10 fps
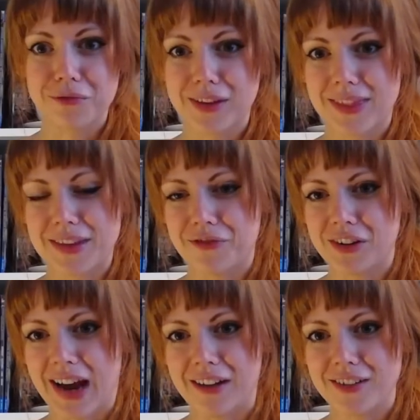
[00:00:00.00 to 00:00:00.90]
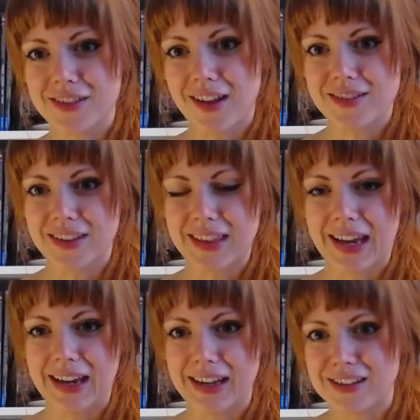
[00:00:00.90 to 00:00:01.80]
with different characters and
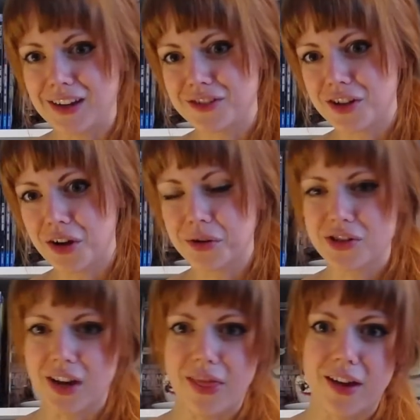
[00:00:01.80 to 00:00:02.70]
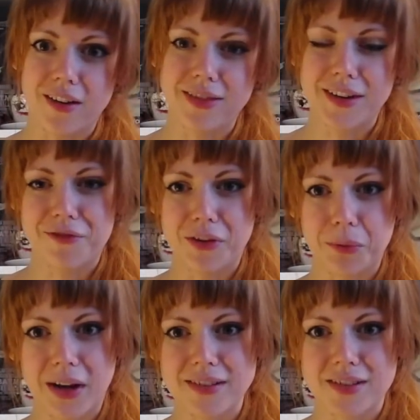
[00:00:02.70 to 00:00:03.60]
they getting to know each other in different
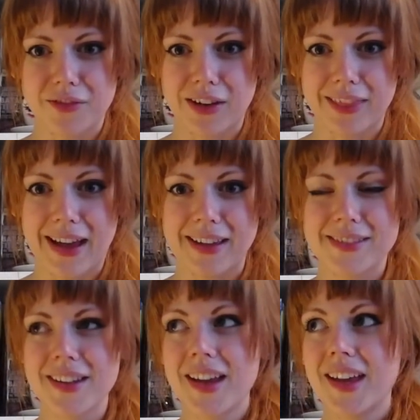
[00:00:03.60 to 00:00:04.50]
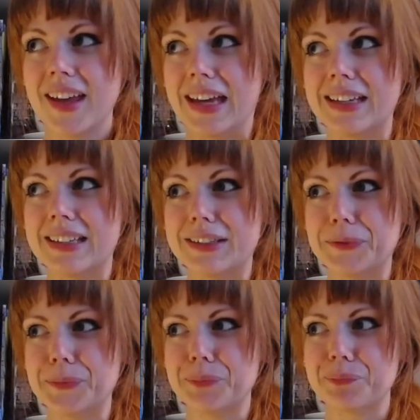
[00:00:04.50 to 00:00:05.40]
ways and stuff like that.
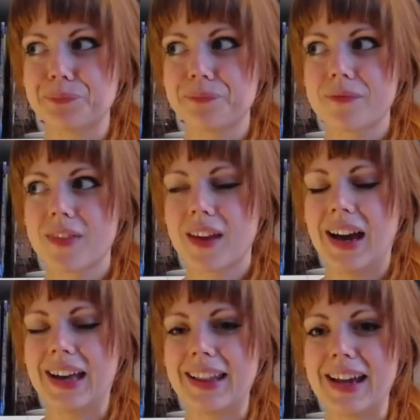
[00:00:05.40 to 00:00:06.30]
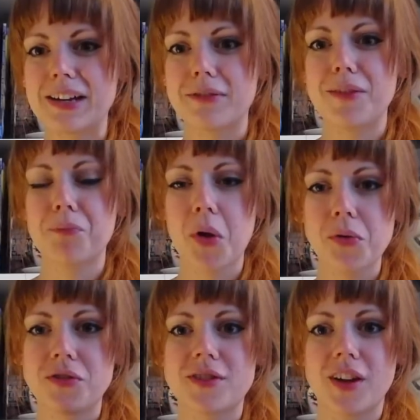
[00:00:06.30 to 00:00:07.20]
I like when
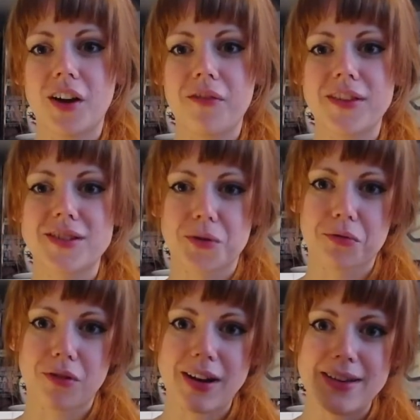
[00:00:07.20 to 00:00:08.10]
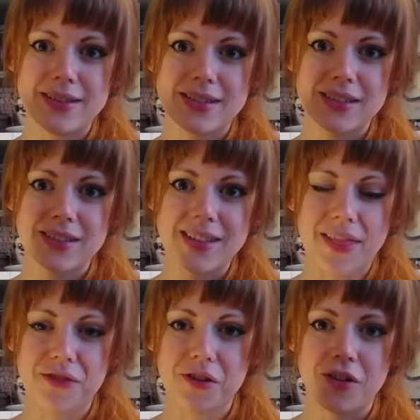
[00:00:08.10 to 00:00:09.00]
most of the story is
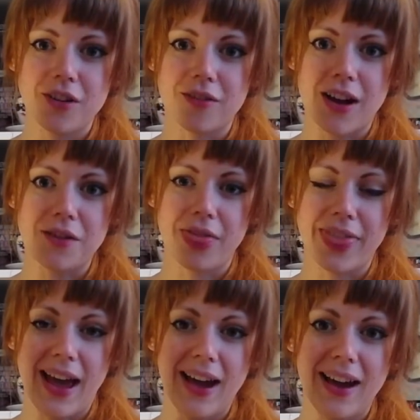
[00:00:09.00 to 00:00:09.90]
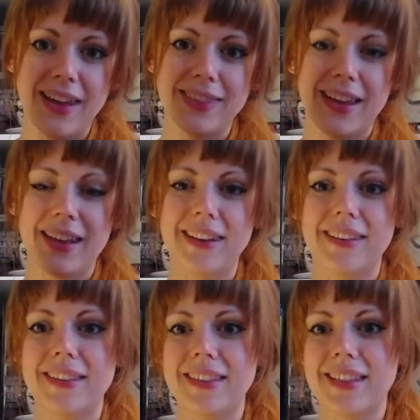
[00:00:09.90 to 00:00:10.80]
centered around that, and
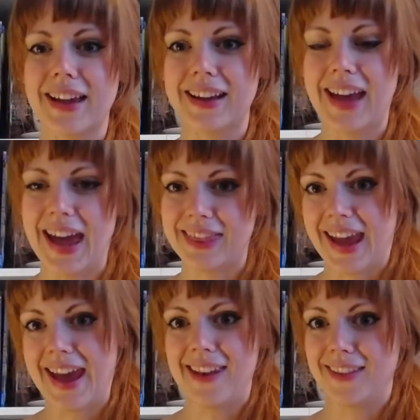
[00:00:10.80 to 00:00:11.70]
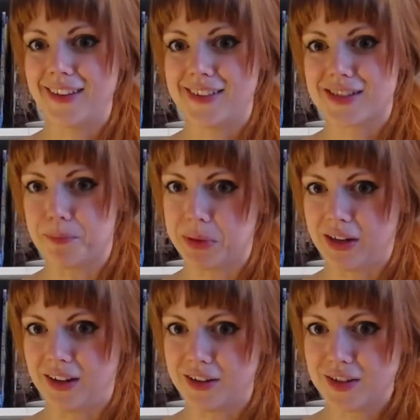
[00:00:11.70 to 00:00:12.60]
then like at the end it's a big